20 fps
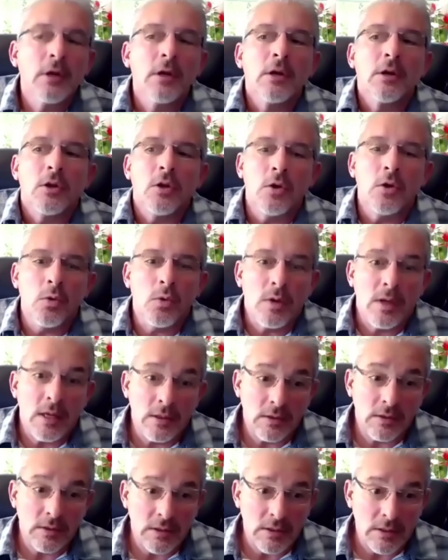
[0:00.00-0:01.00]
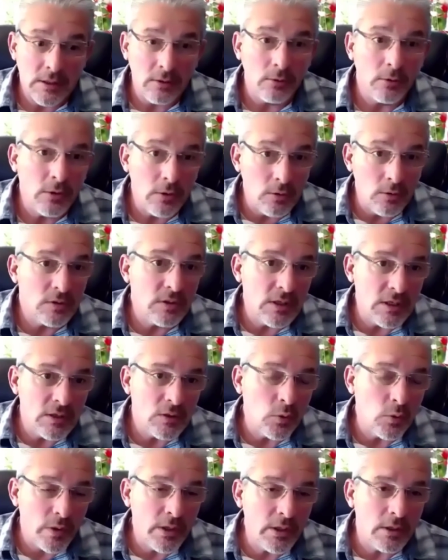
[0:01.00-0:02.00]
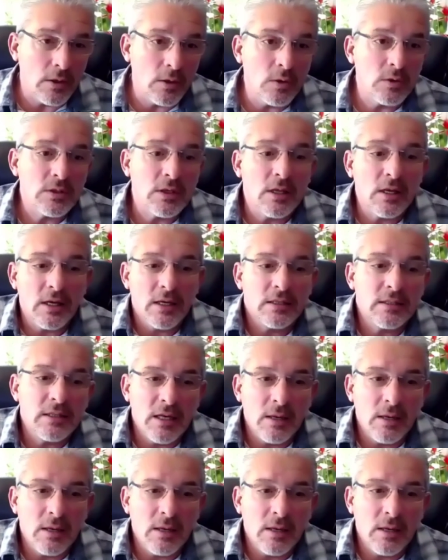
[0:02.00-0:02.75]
you can still use these windows. And the nice thing